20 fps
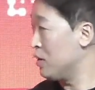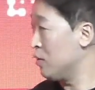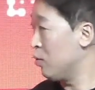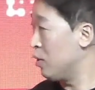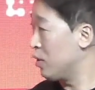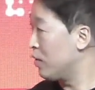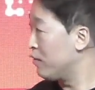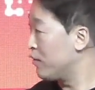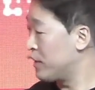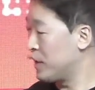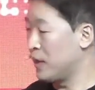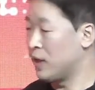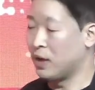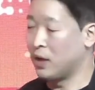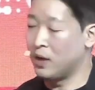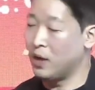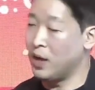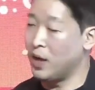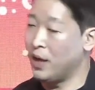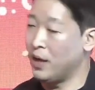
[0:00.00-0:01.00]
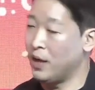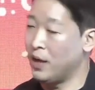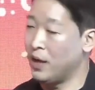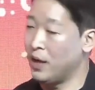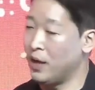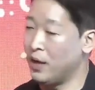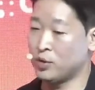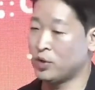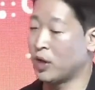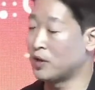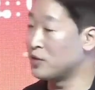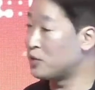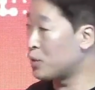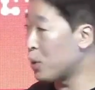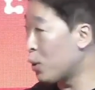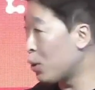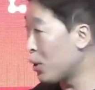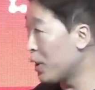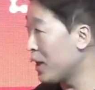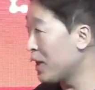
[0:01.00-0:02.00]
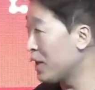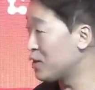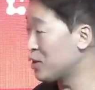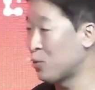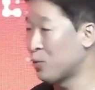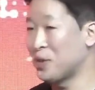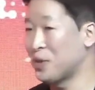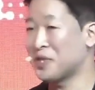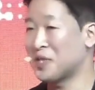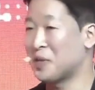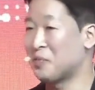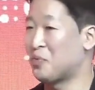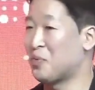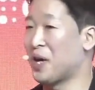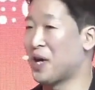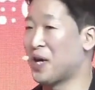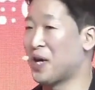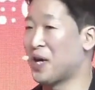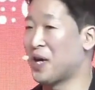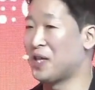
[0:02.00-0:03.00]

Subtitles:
One of the also Suntory is a whiskey brands out of